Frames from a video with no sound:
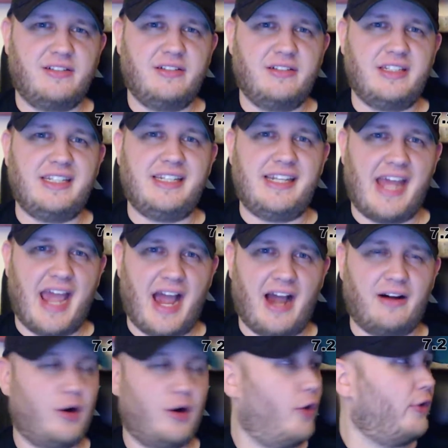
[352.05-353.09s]
Yeah,
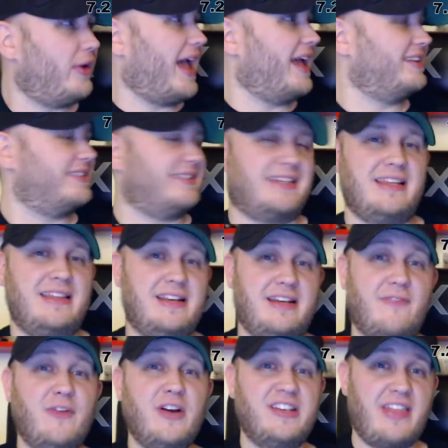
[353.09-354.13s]
okay. See the
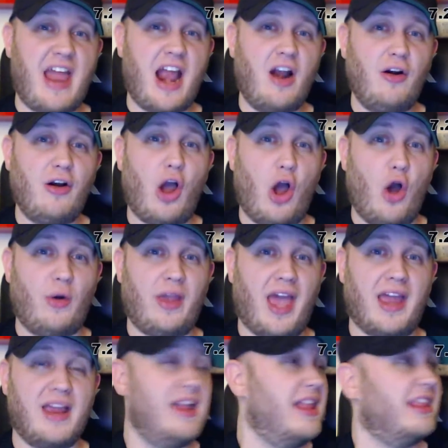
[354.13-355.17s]
difference there?
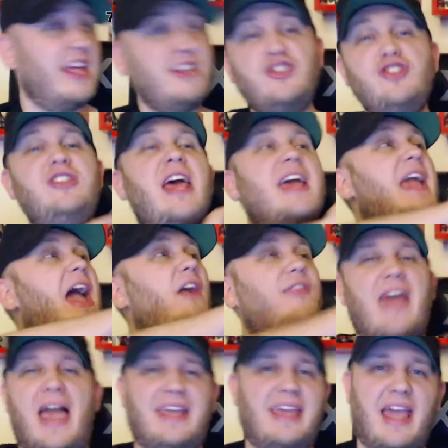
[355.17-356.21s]
Okay. Let's just take out
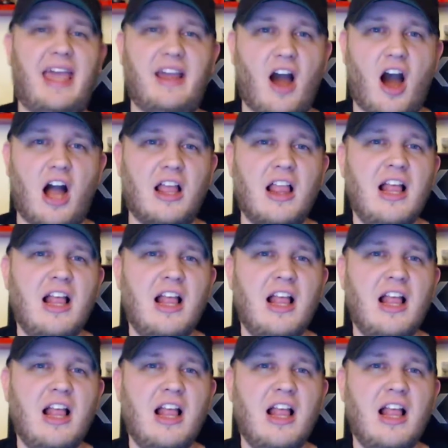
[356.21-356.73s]
that King Kong.